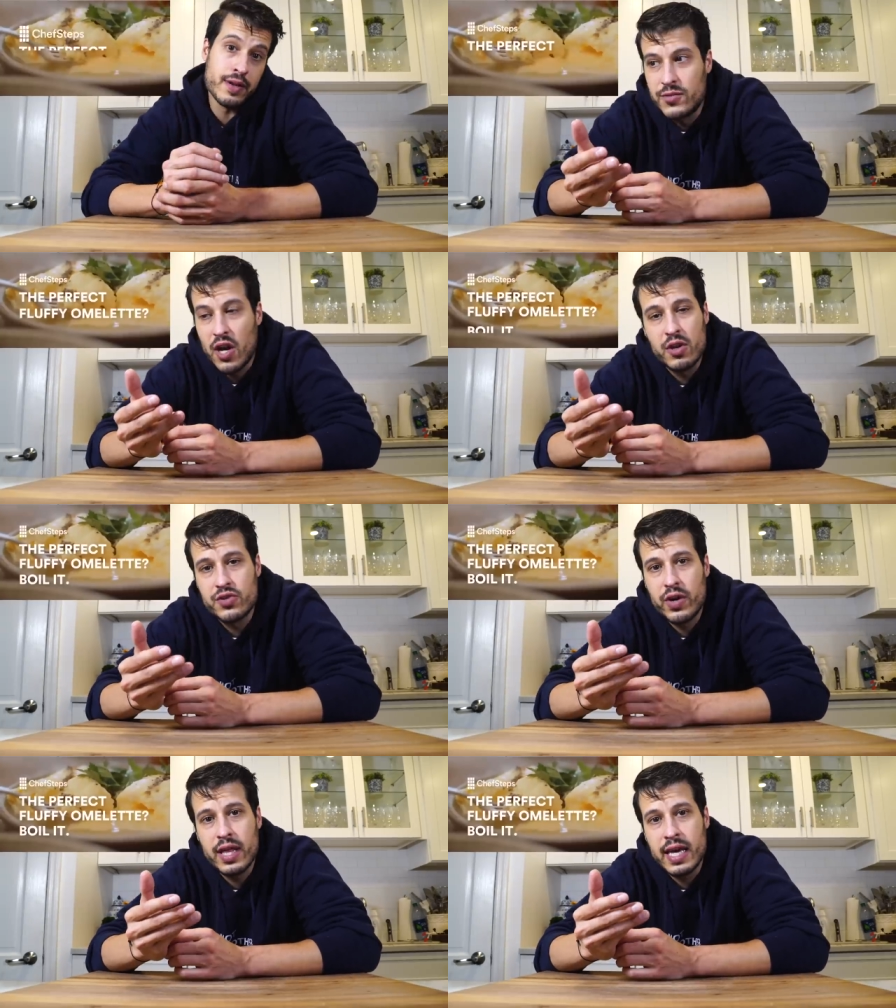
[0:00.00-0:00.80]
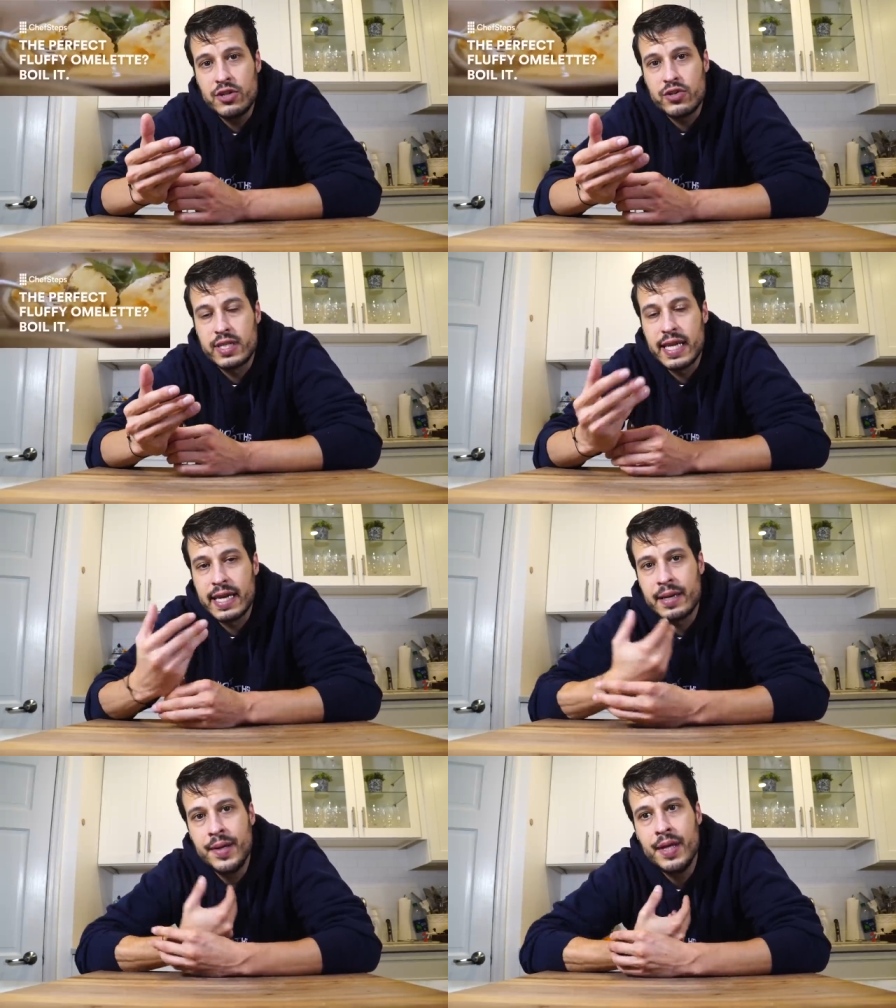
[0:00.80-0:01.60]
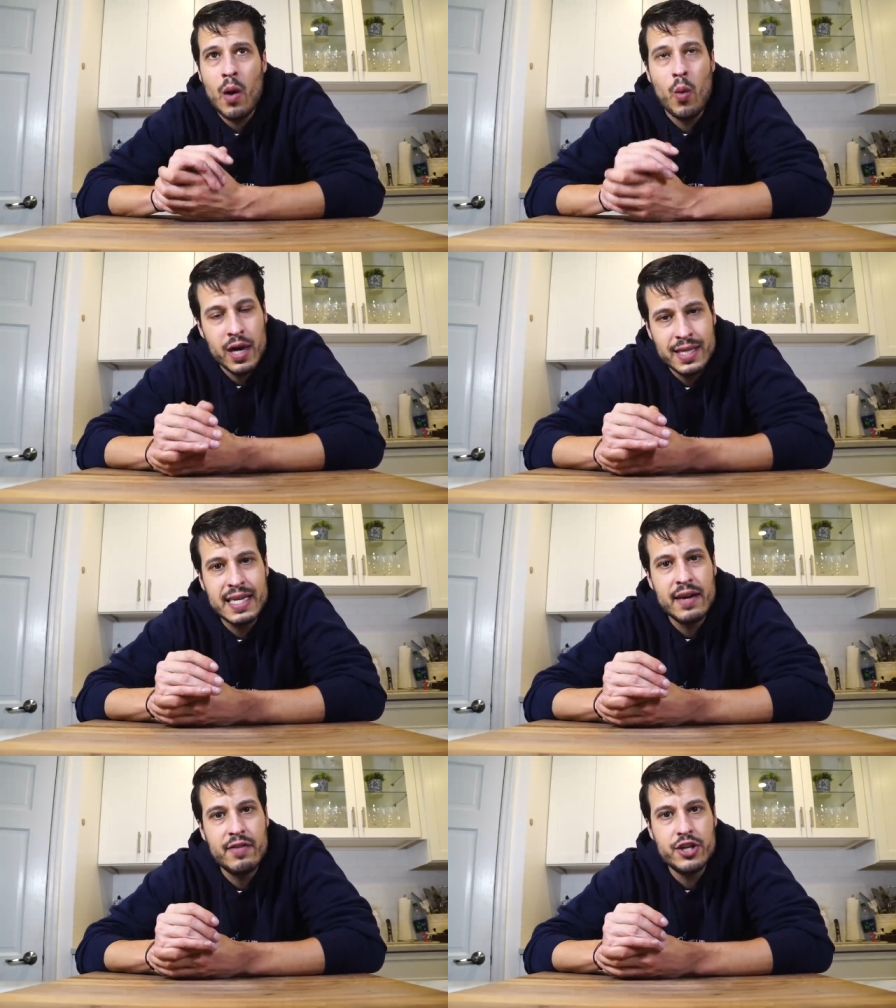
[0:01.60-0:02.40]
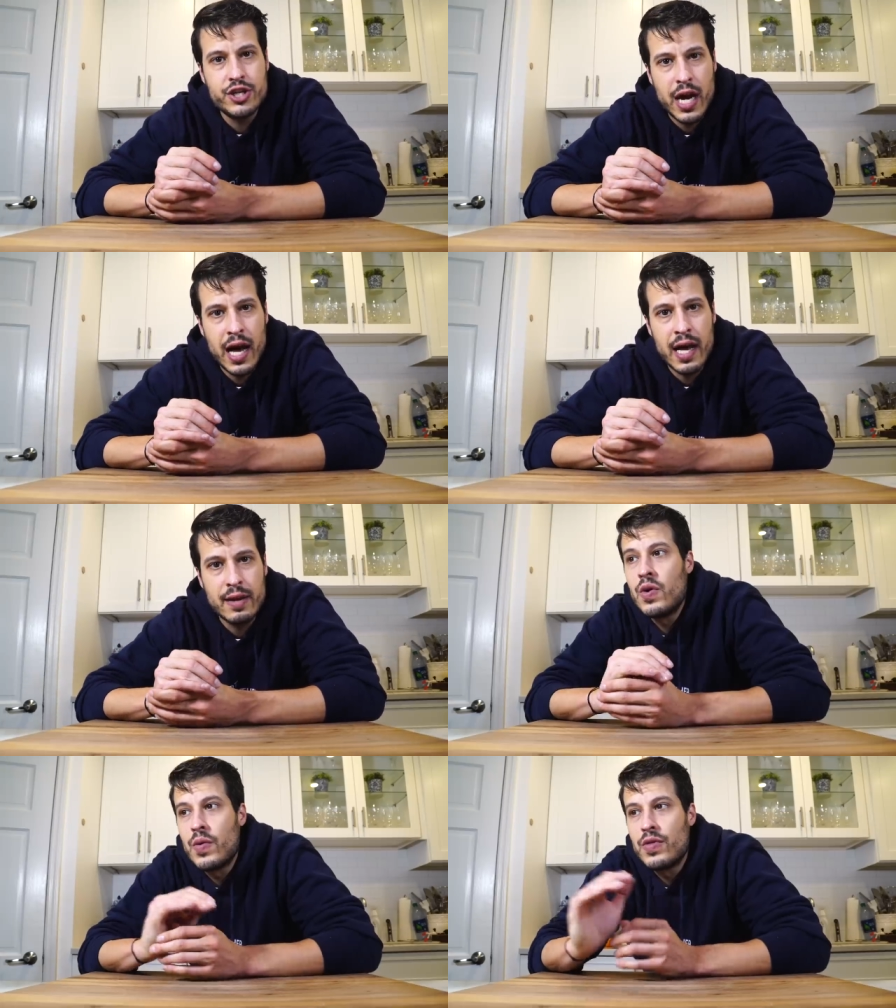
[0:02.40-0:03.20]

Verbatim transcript: Thought it was really interesting. I wanted to give it a shot.